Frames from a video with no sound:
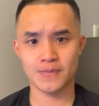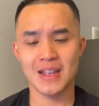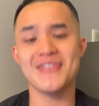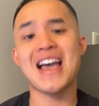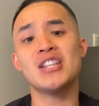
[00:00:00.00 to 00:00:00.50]

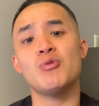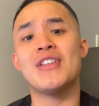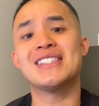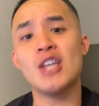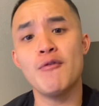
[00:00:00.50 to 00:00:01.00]
That's where the
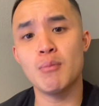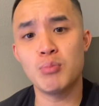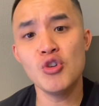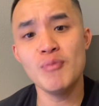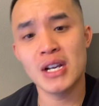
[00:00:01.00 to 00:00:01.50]

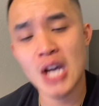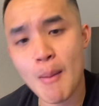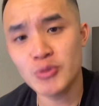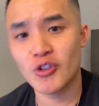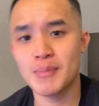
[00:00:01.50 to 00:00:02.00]
self-improvement
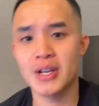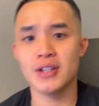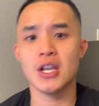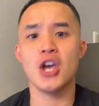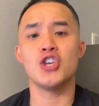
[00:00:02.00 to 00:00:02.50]
comes from, because
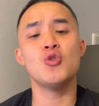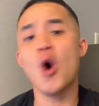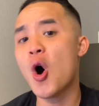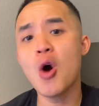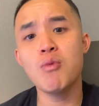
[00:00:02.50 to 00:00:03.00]
you
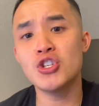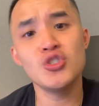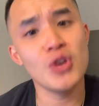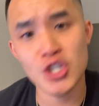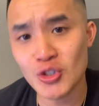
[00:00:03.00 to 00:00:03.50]
are what
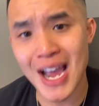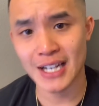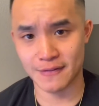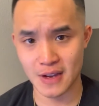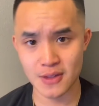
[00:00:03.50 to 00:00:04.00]
you attract,
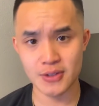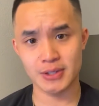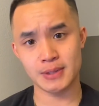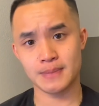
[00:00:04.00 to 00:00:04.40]
fellas.